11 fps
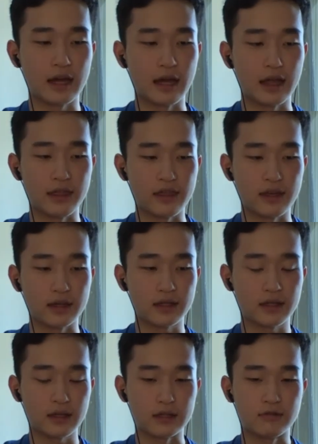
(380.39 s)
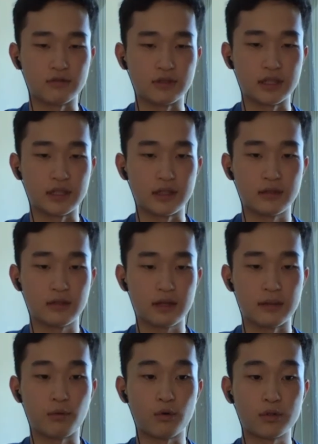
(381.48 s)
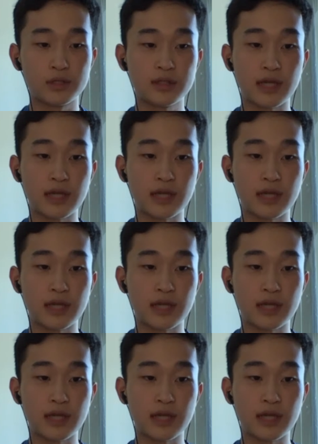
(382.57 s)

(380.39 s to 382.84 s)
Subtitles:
I think it's really important.